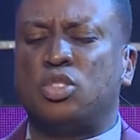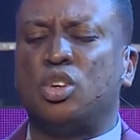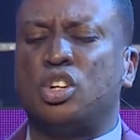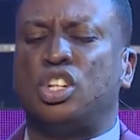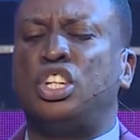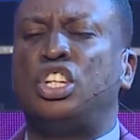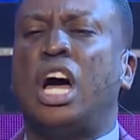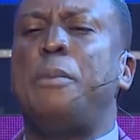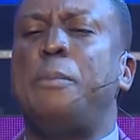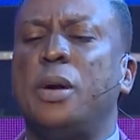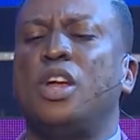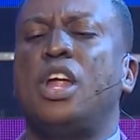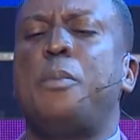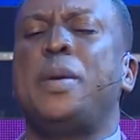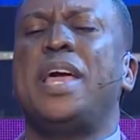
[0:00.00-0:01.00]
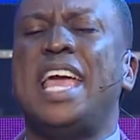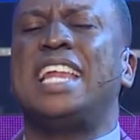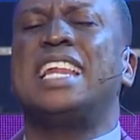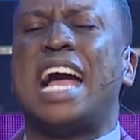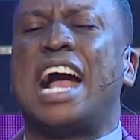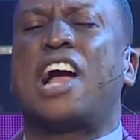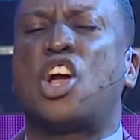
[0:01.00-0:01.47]
will double up in
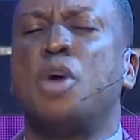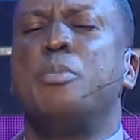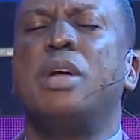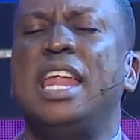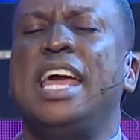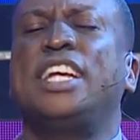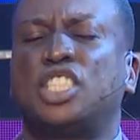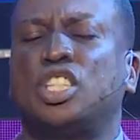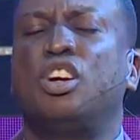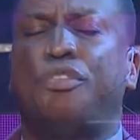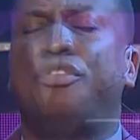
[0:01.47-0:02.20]
accumulation